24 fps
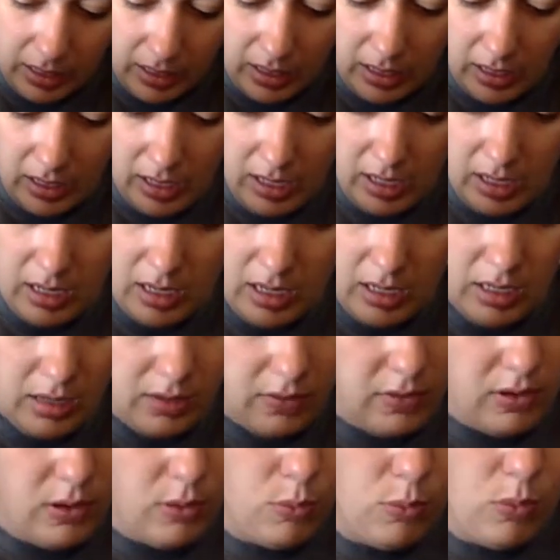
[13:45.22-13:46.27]
And
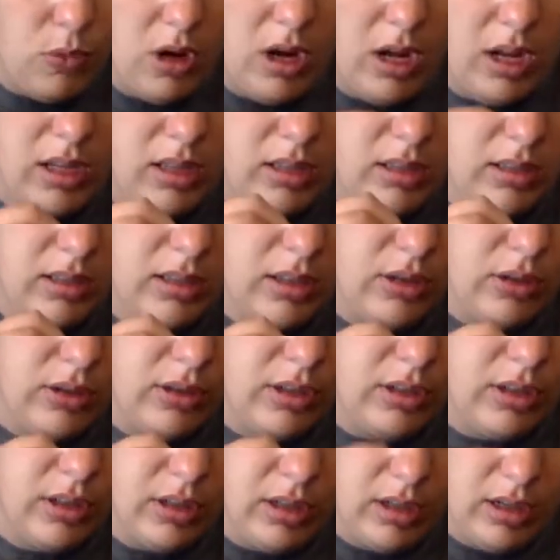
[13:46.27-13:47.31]
if you want, you
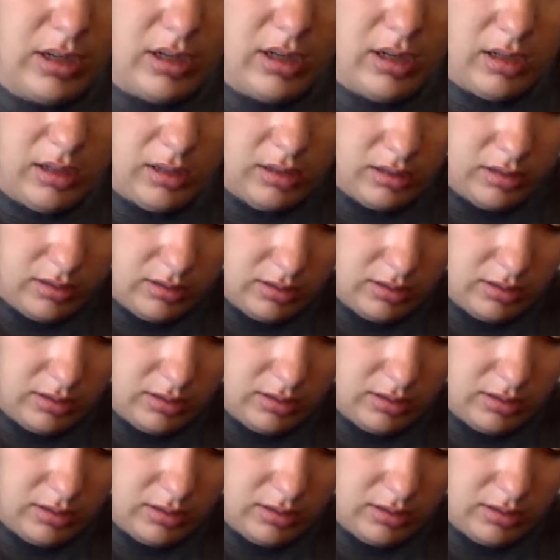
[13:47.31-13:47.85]
could